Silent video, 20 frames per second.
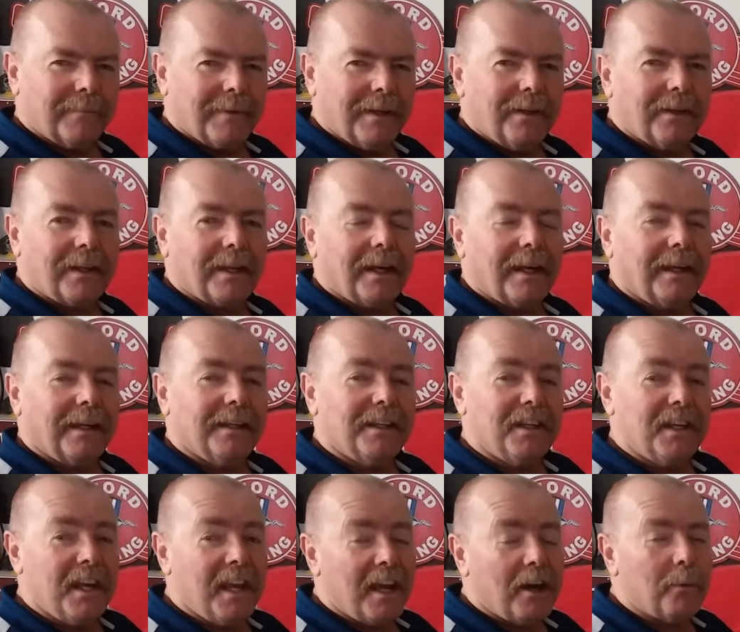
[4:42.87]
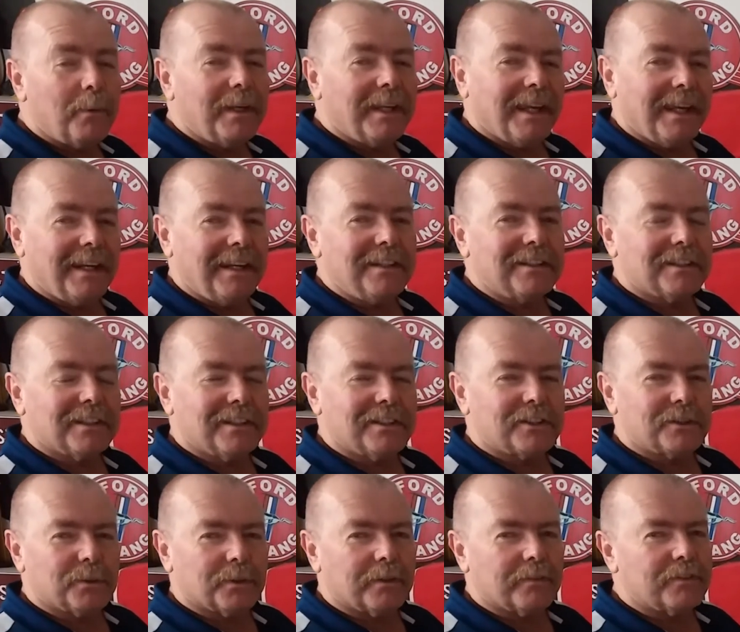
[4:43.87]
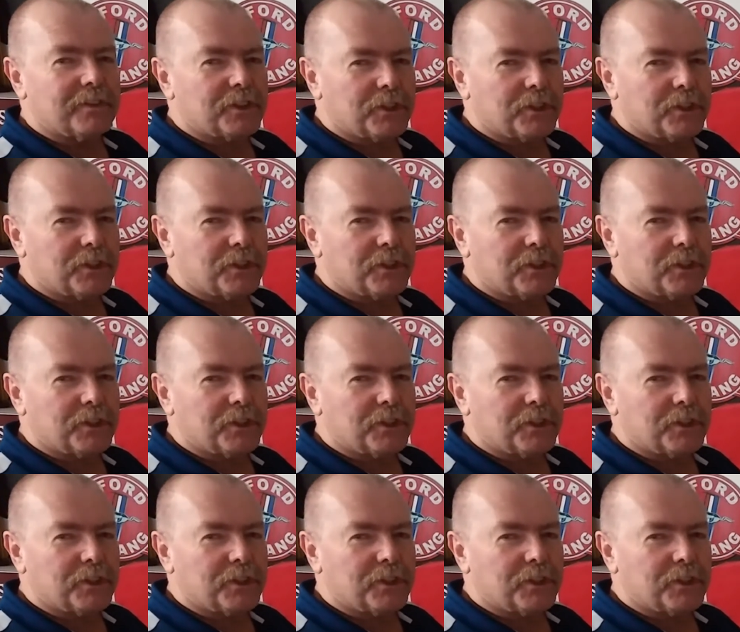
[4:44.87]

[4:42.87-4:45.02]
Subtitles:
Okay, now we get into the sort of